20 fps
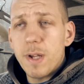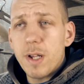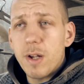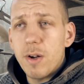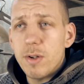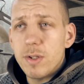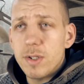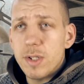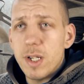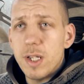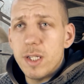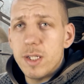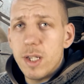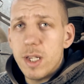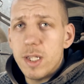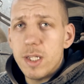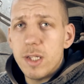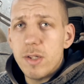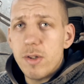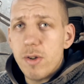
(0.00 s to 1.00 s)
because
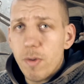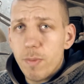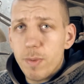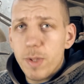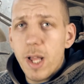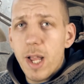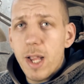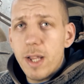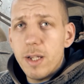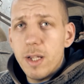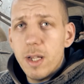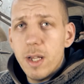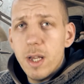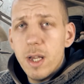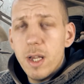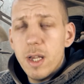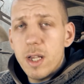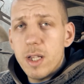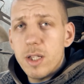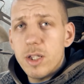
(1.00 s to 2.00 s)
it's easy to obtain,
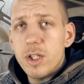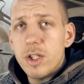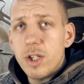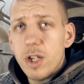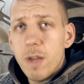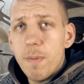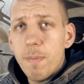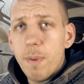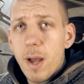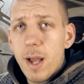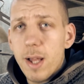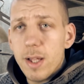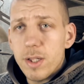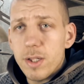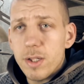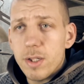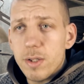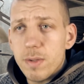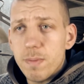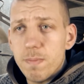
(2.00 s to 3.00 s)
it's cheap,
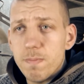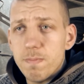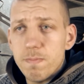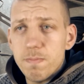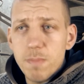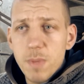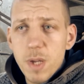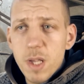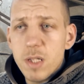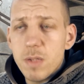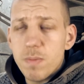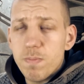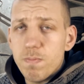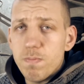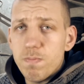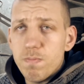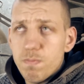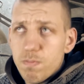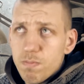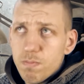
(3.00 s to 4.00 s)
and it's
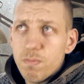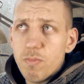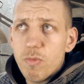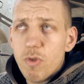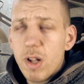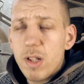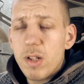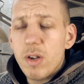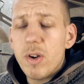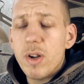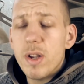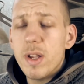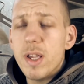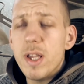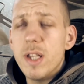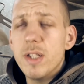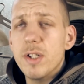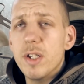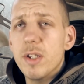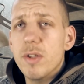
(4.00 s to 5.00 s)
rather
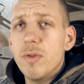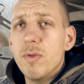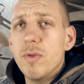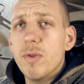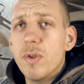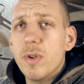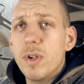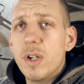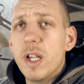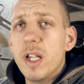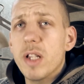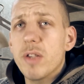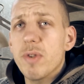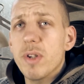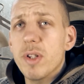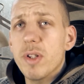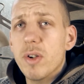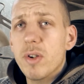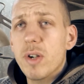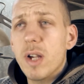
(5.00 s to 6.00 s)
easy to heat
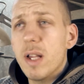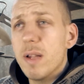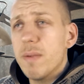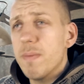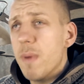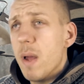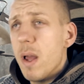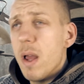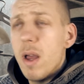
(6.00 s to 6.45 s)
treat, okay?